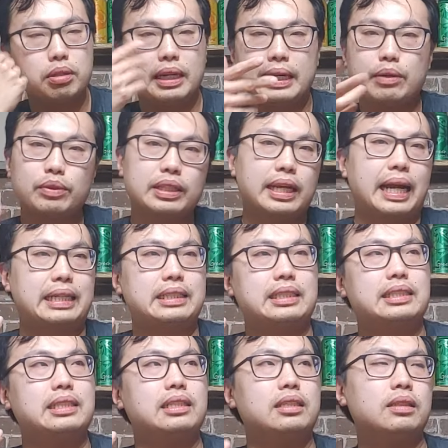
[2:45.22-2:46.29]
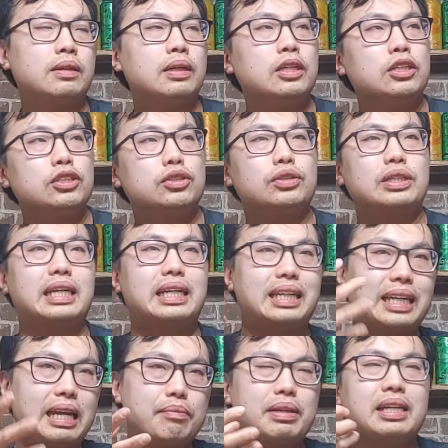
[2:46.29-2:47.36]
playing with the lactic acidity. So you're
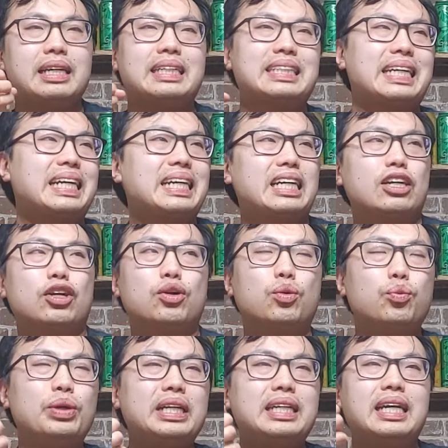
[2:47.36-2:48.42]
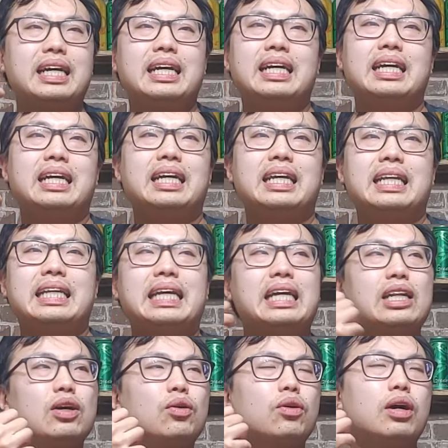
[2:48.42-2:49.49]
getting le- it's like Greek
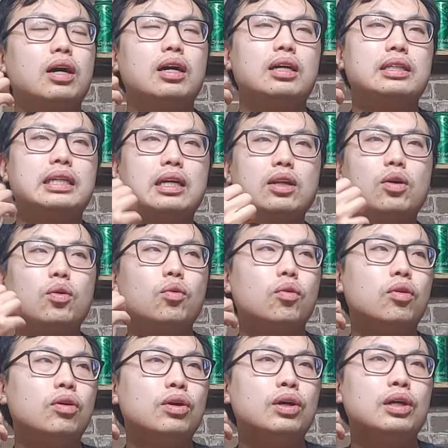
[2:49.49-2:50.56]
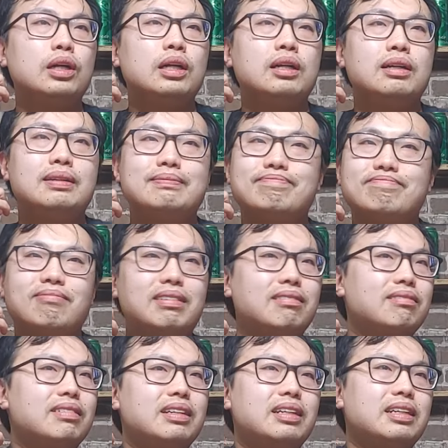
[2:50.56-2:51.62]
yellow uh, yellow
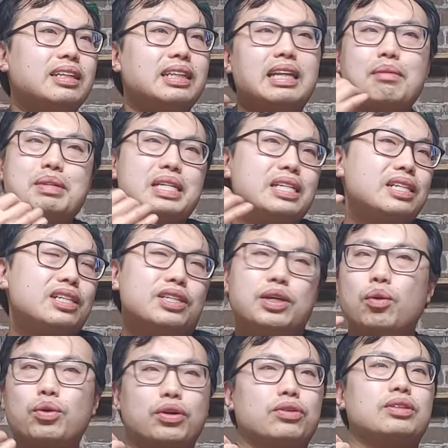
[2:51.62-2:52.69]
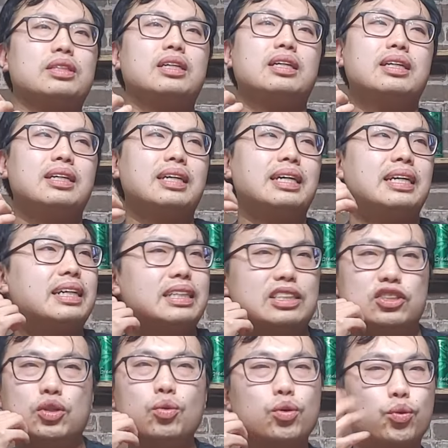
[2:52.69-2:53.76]
lemon yogurt. Uh,
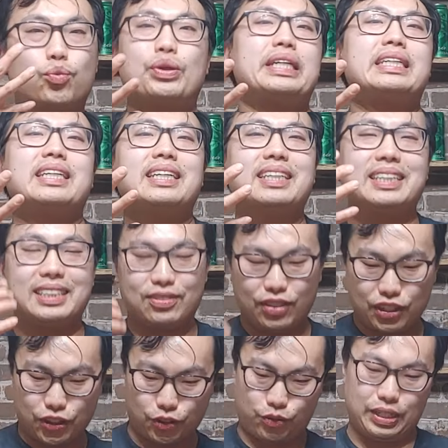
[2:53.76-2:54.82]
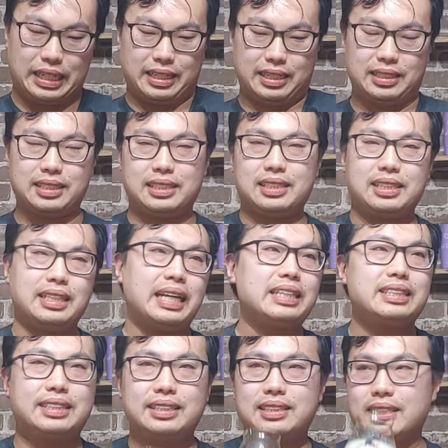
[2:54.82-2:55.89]
it's so Greek. It's very Greek. It just
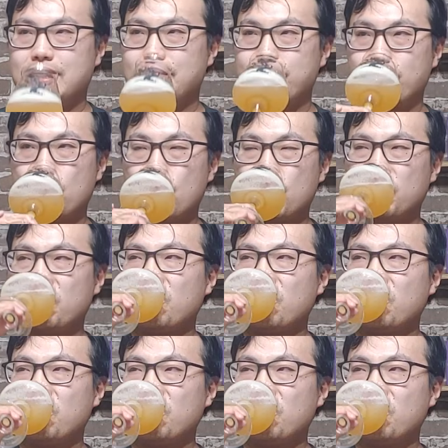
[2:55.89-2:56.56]
tastes. Um,